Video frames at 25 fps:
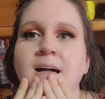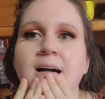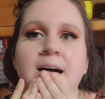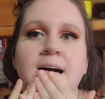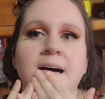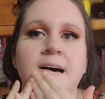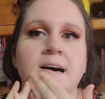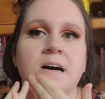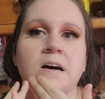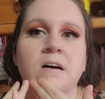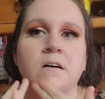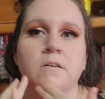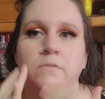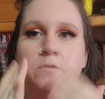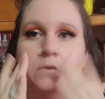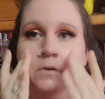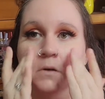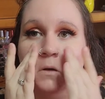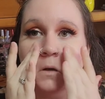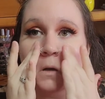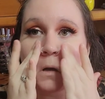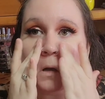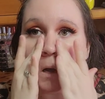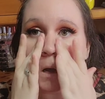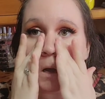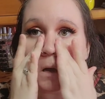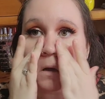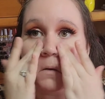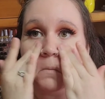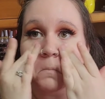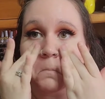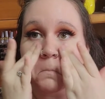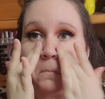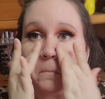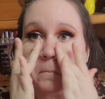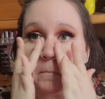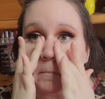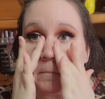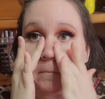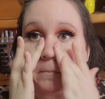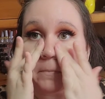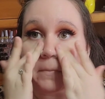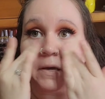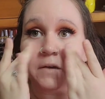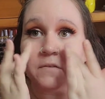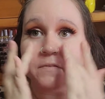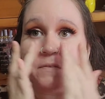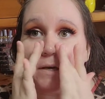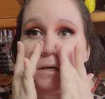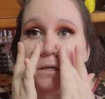of
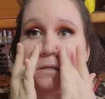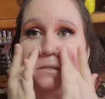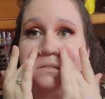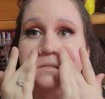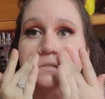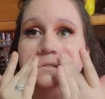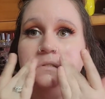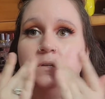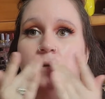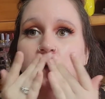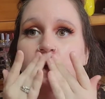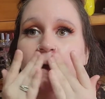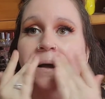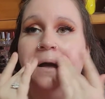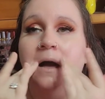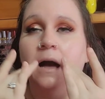my face.